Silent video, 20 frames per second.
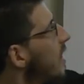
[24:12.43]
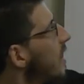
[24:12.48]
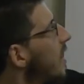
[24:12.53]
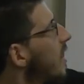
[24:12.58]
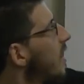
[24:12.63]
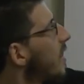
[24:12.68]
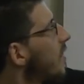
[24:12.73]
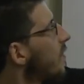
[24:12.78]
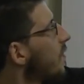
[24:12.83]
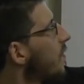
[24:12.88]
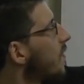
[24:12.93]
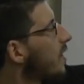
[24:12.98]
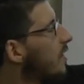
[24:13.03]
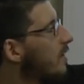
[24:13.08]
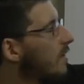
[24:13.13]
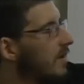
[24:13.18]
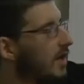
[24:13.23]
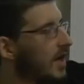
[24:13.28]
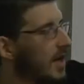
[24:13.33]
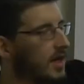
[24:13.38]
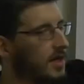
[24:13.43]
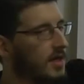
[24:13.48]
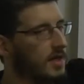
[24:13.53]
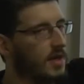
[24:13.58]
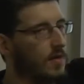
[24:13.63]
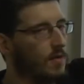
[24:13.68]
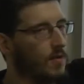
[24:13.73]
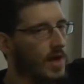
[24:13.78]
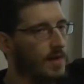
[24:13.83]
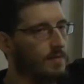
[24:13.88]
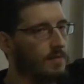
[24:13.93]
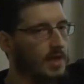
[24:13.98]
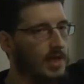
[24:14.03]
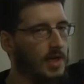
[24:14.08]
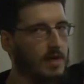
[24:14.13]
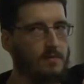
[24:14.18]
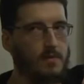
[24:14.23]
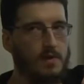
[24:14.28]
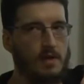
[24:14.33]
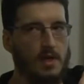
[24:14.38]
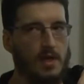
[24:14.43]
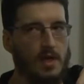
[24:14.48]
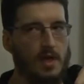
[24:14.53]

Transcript: we connected a webcam,